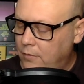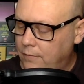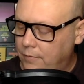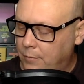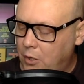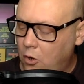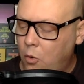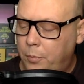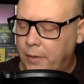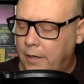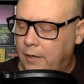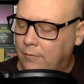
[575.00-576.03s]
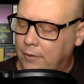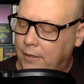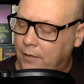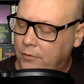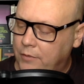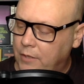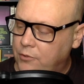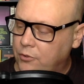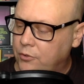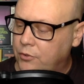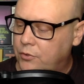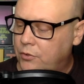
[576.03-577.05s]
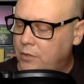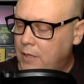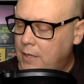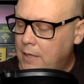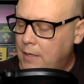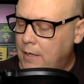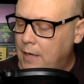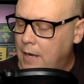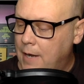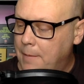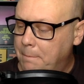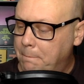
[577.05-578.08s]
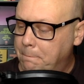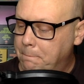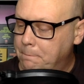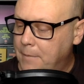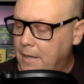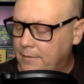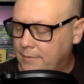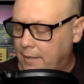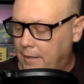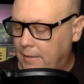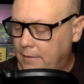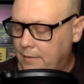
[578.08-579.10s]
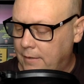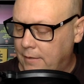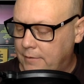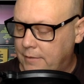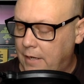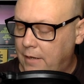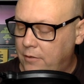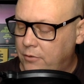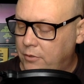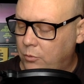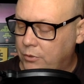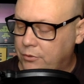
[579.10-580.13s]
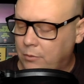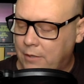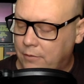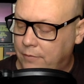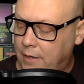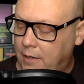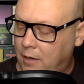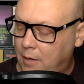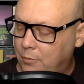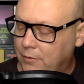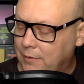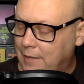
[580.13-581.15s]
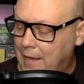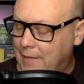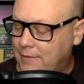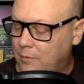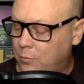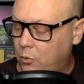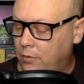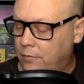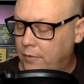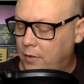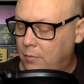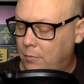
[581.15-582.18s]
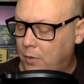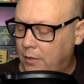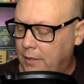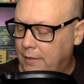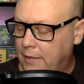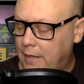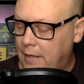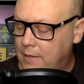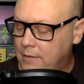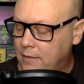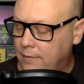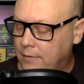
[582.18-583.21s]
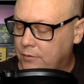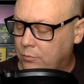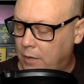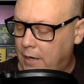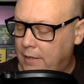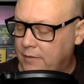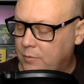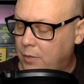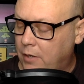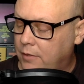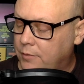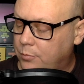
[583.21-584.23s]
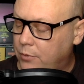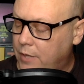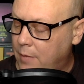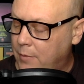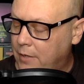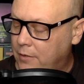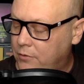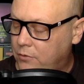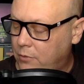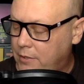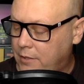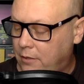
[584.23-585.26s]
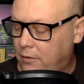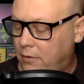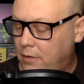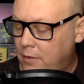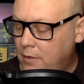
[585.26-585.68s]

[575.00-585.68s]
from the opening of Raquel Stecher's um, essay, uh, State of the Union was director Frank Capra's last important film, marking the end of his reign as America's preeminent storyteller.